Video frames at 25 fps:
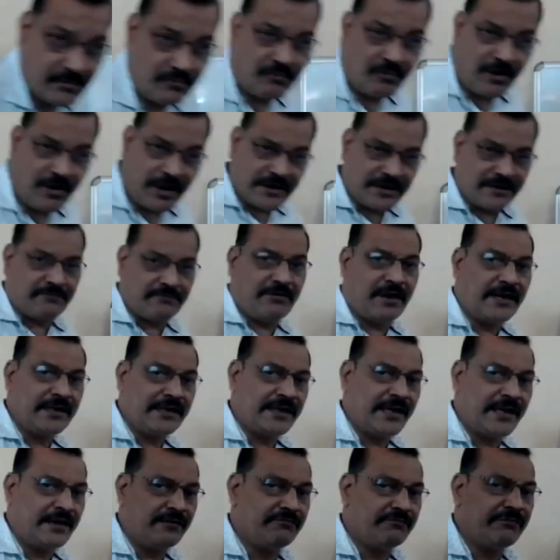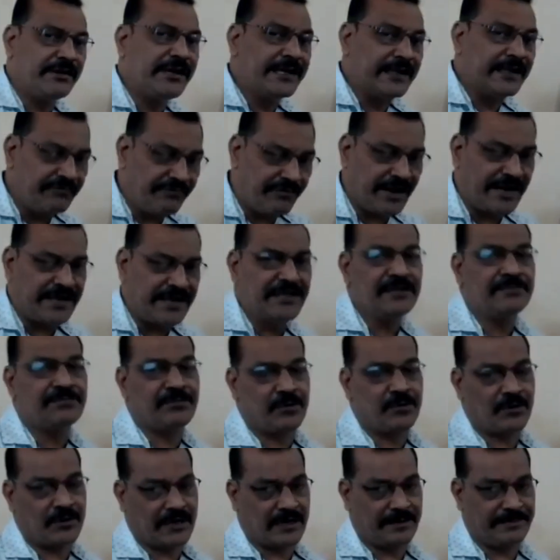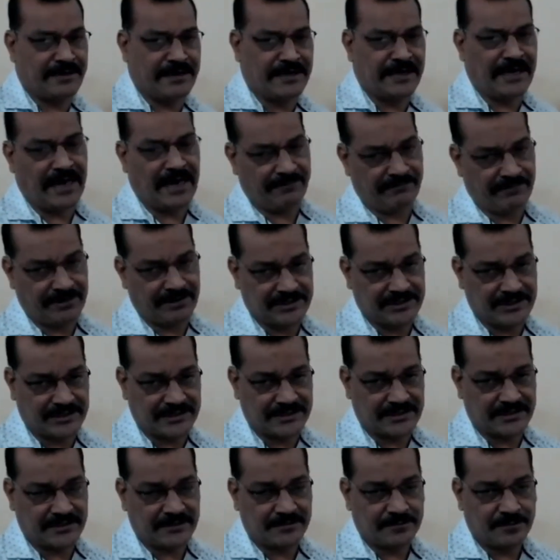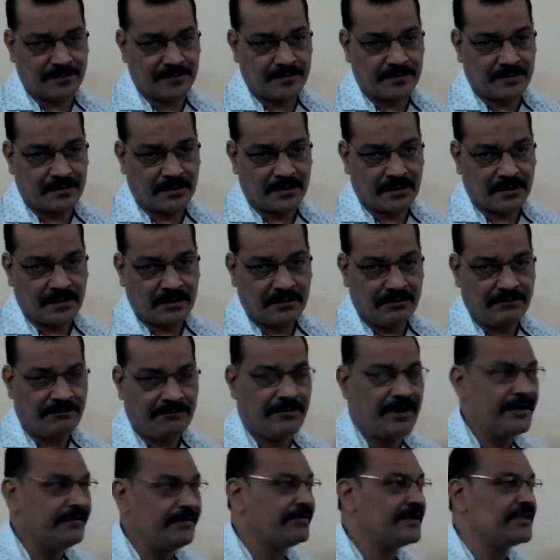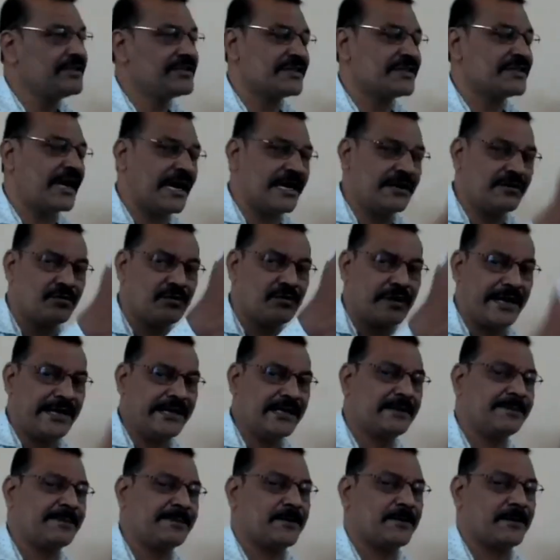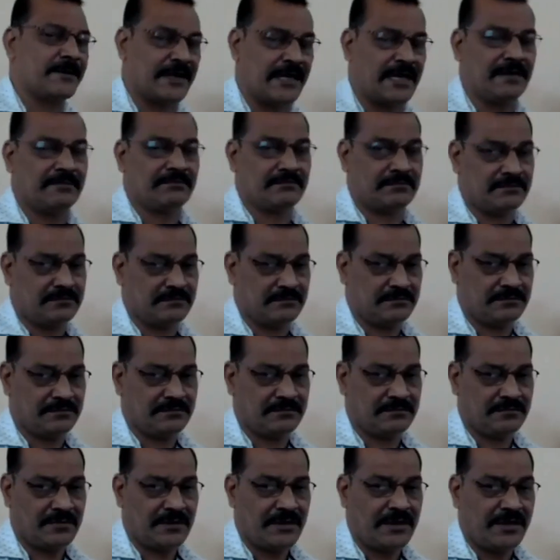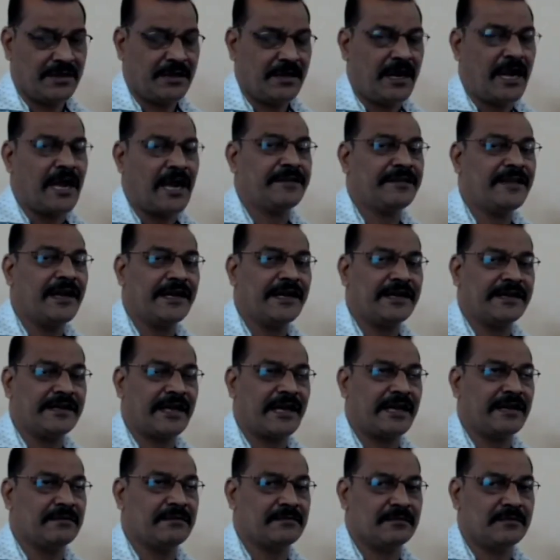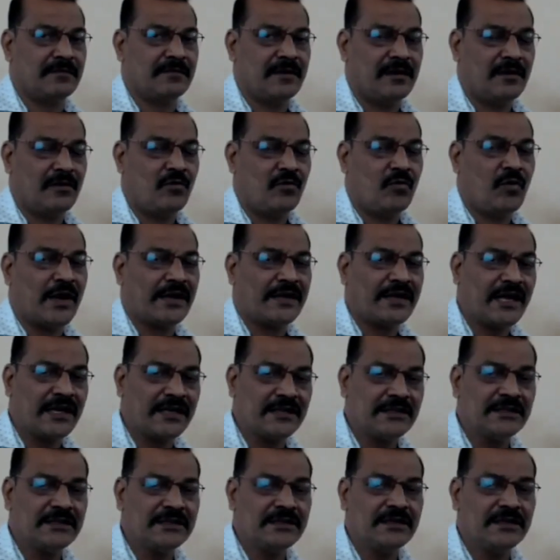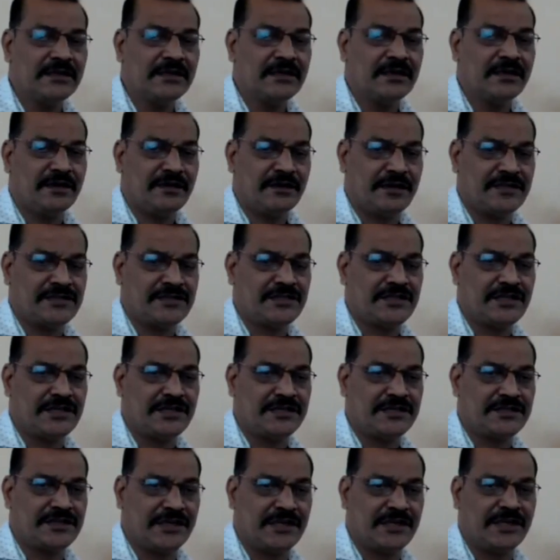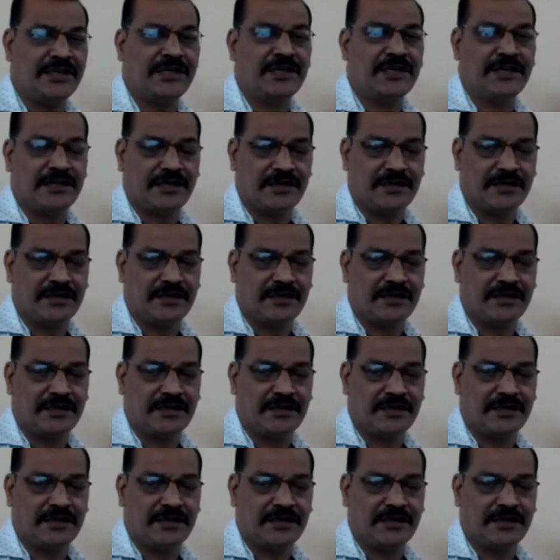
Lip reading: What can we define in programming languages? When we start to write a program, at that time, what are the necessary